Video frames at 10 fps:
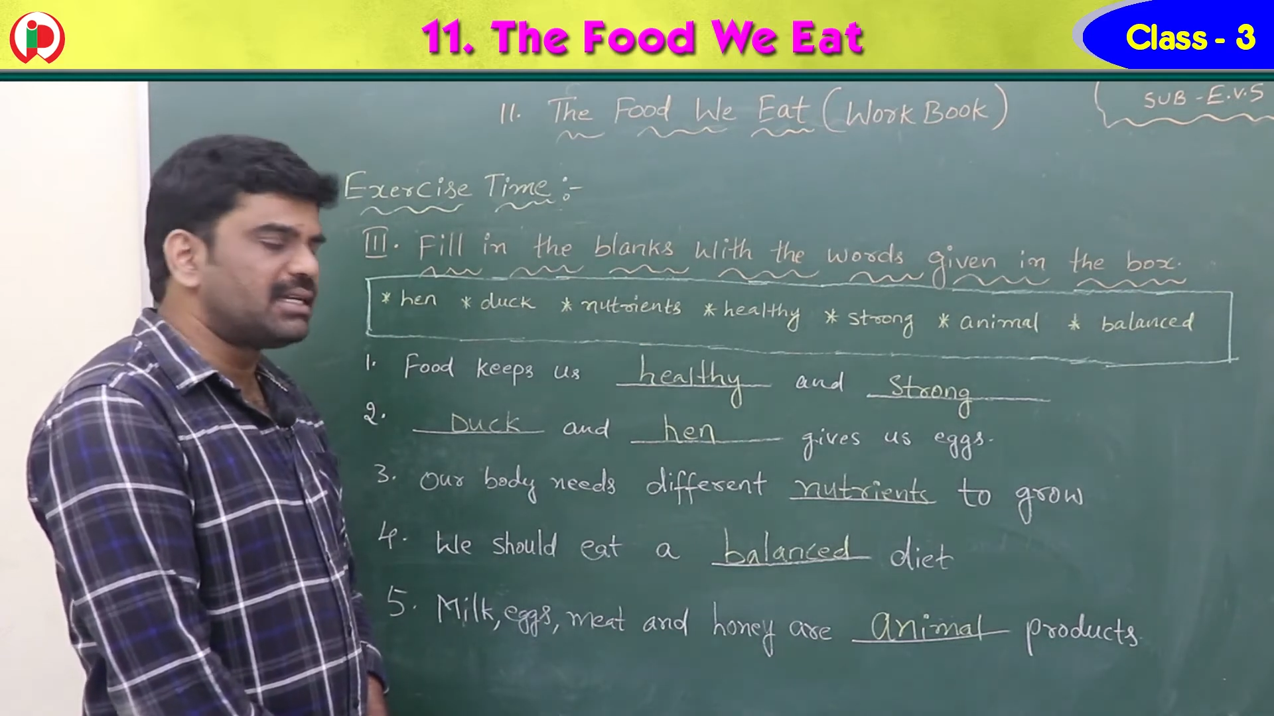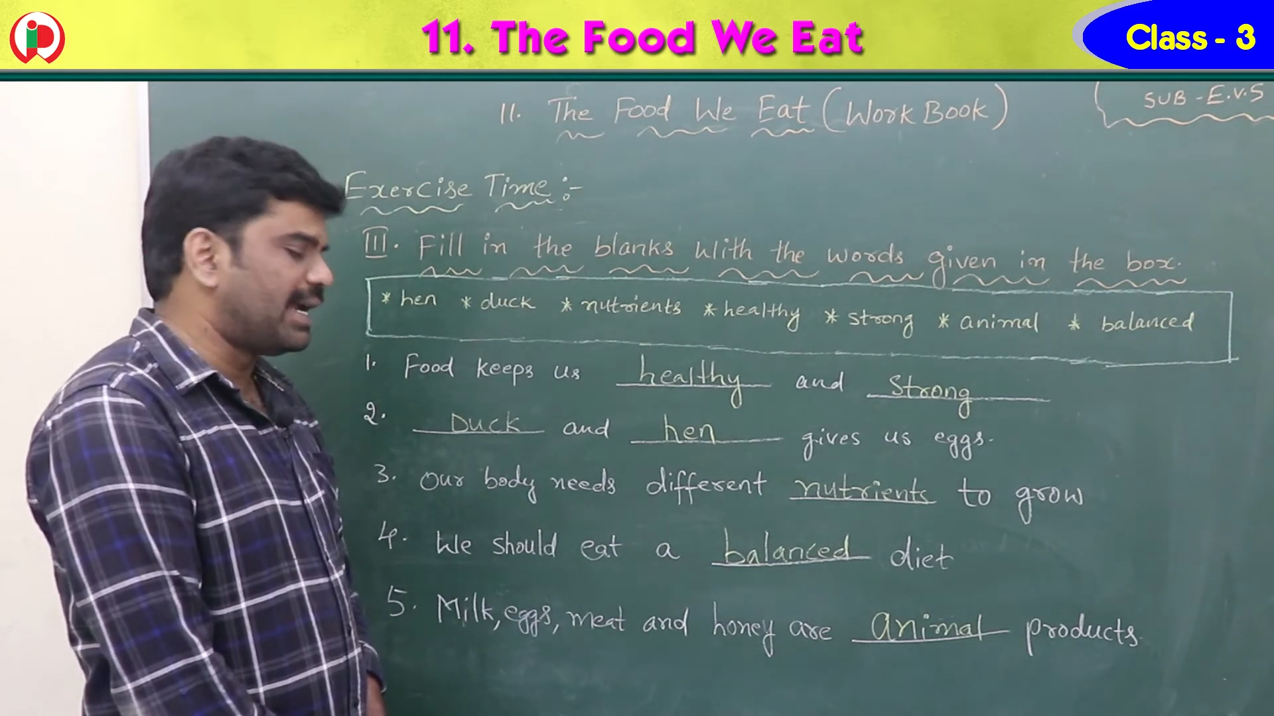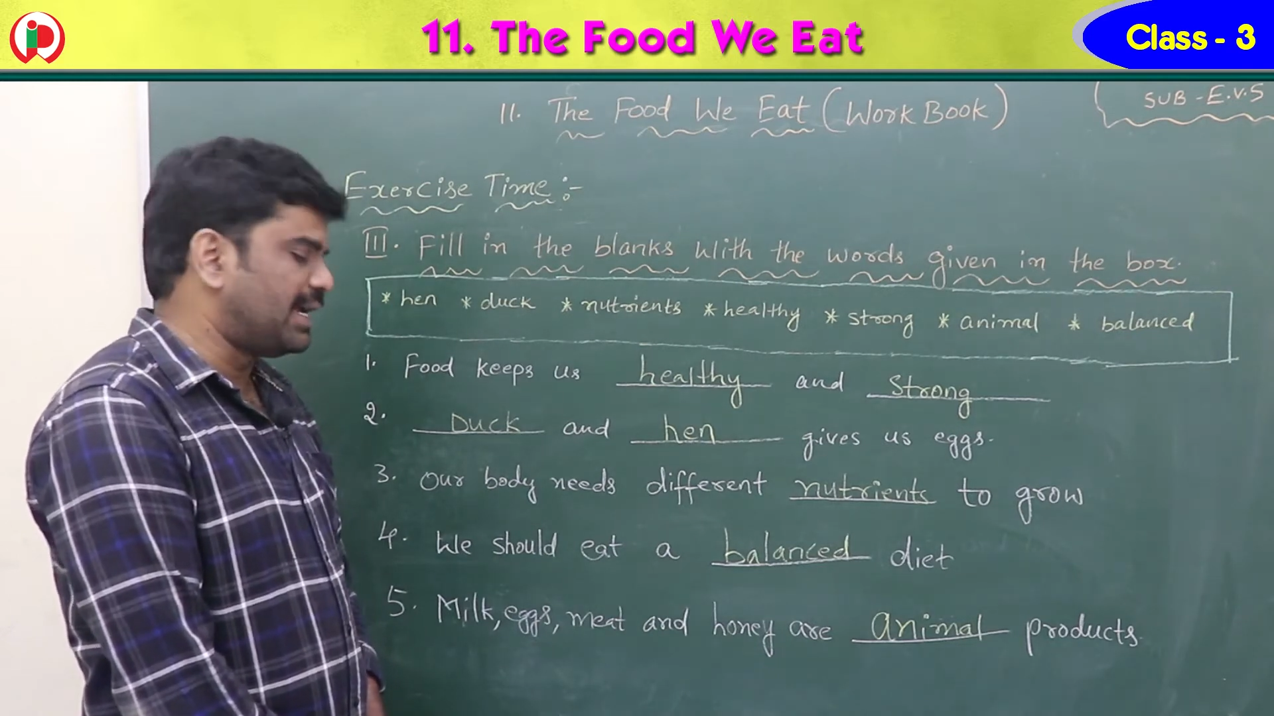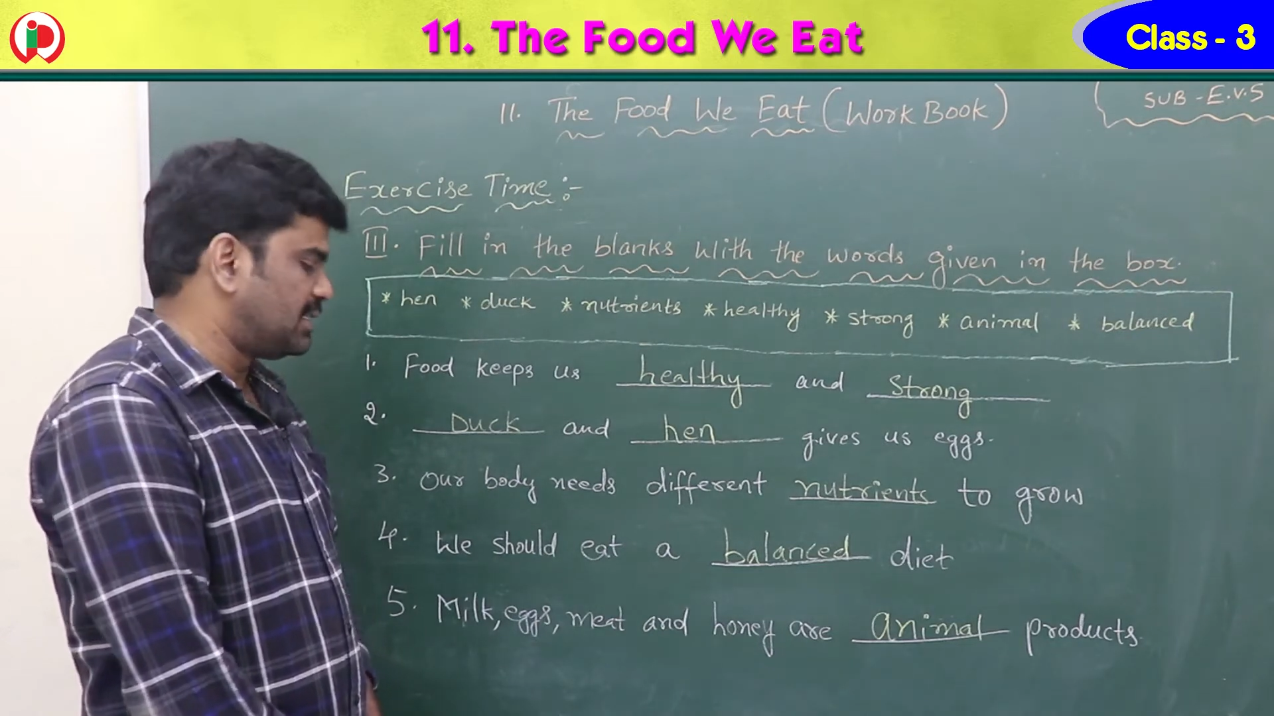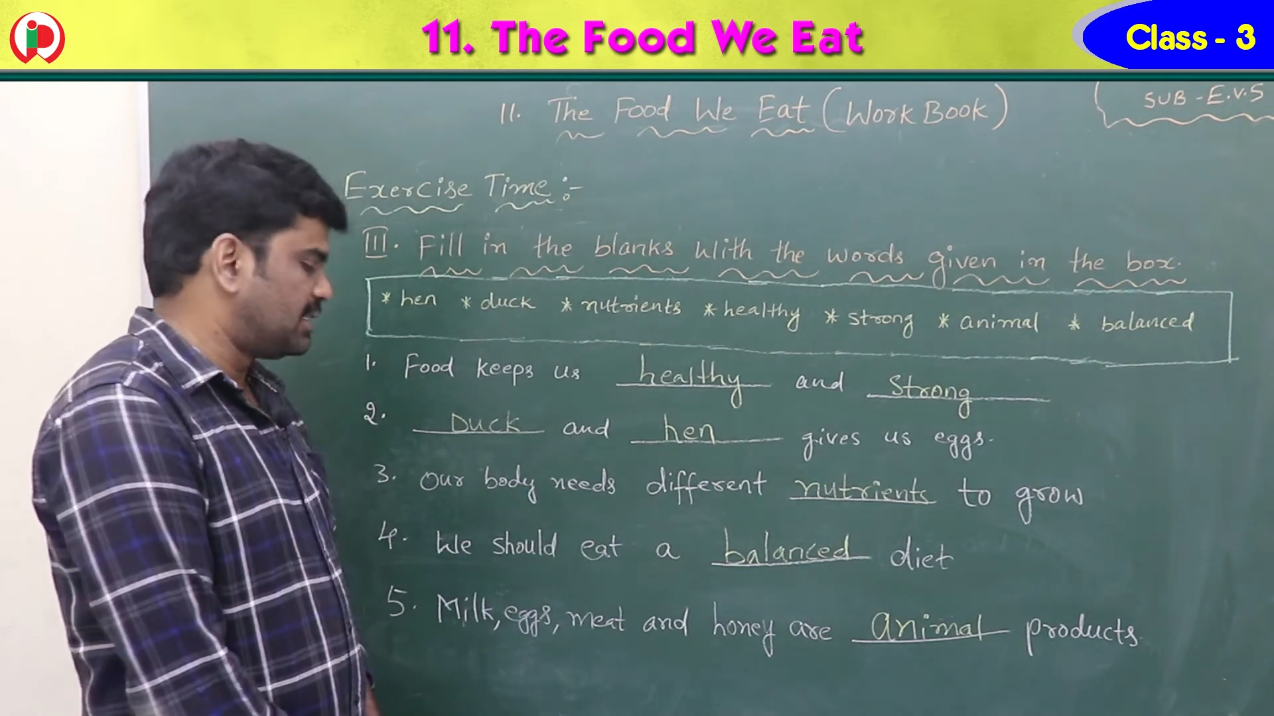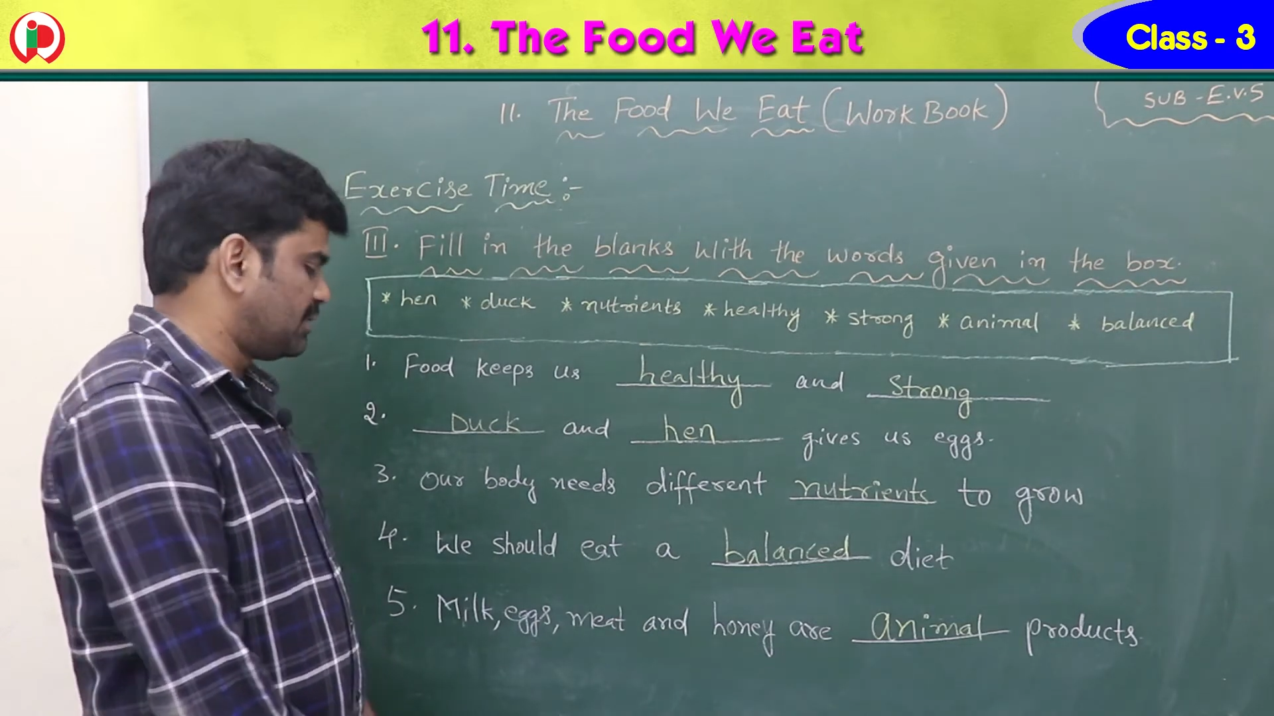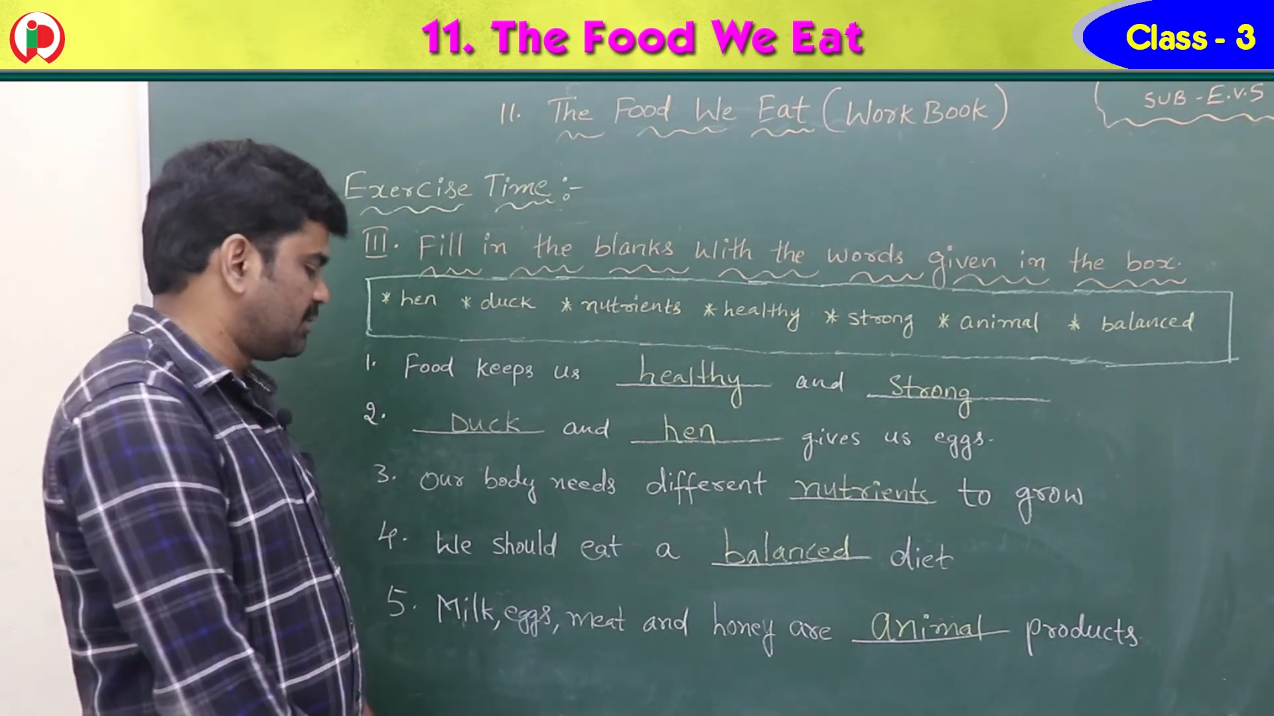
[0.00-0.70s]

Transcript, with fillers: diet